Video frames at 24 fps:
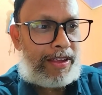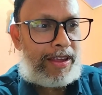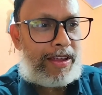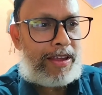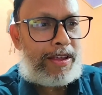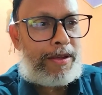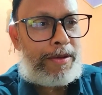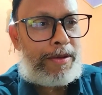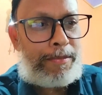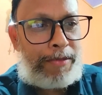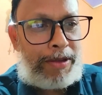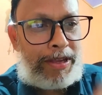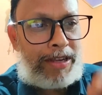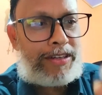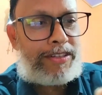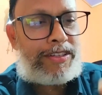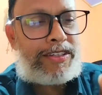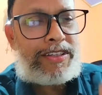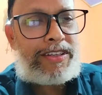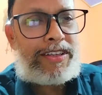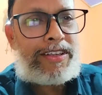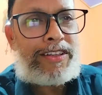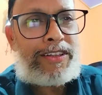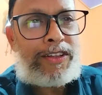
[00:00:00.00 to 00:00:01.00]
means
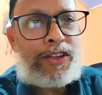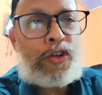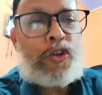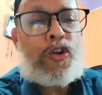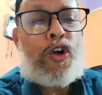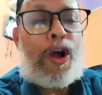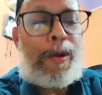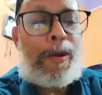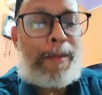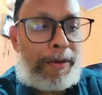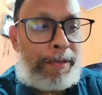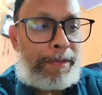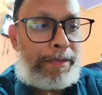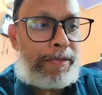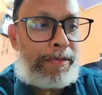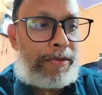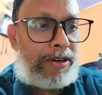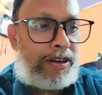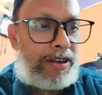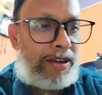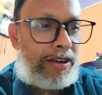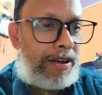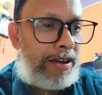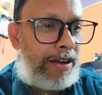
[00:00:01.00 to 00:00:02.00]
the
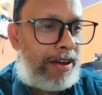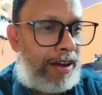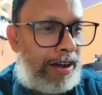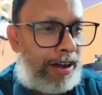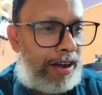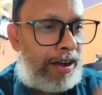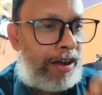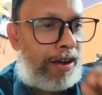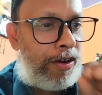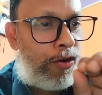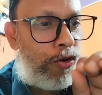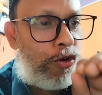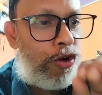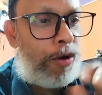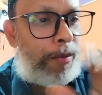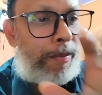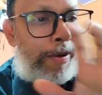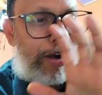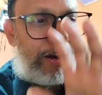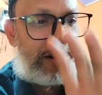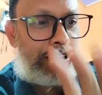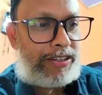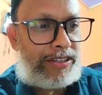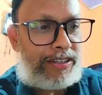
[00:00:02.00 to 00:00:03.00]

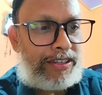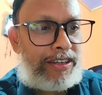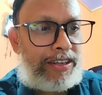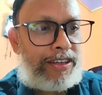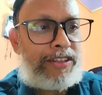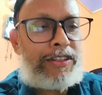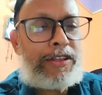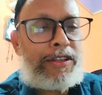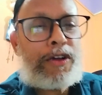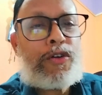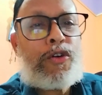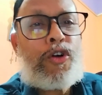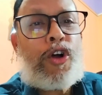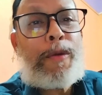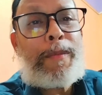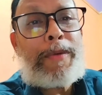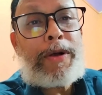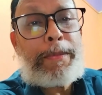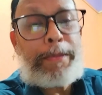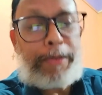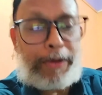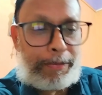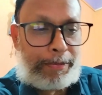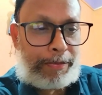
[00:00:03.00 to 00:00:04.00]
commoners, the common
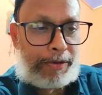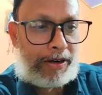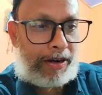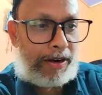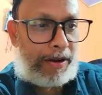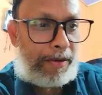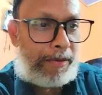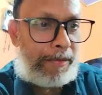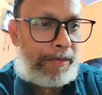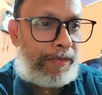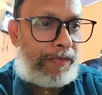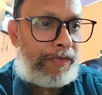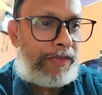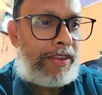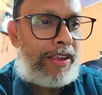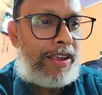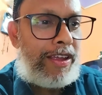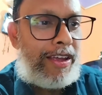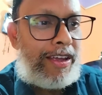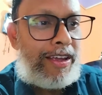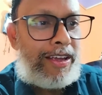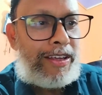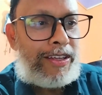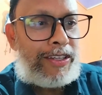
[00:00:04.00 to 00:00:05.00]
people.
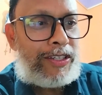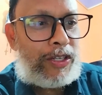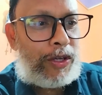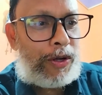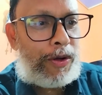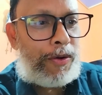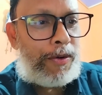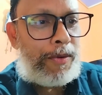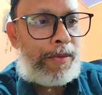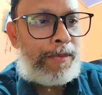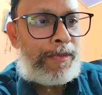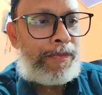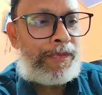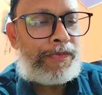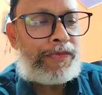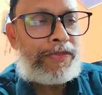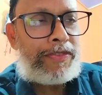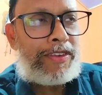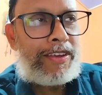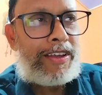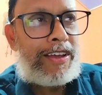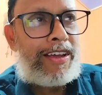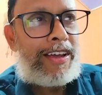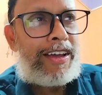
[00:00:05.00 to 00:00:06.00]
So
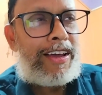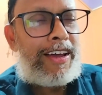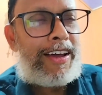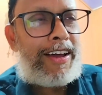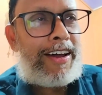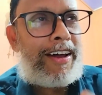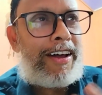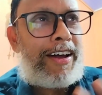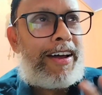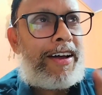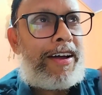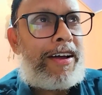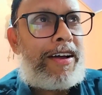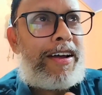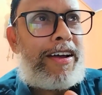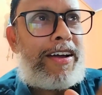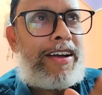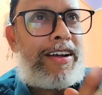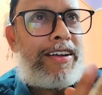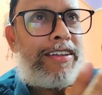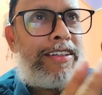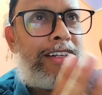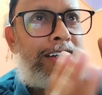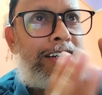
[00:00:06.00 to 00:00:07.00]

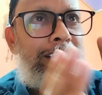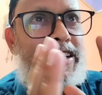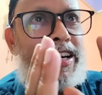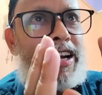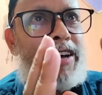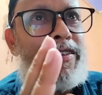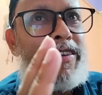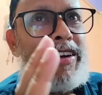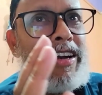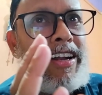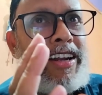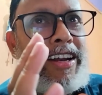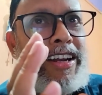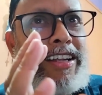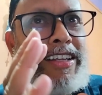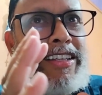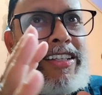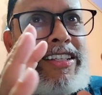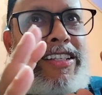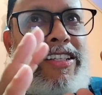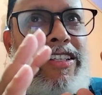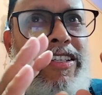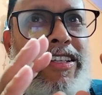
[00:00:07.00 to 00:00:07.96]
the traveler is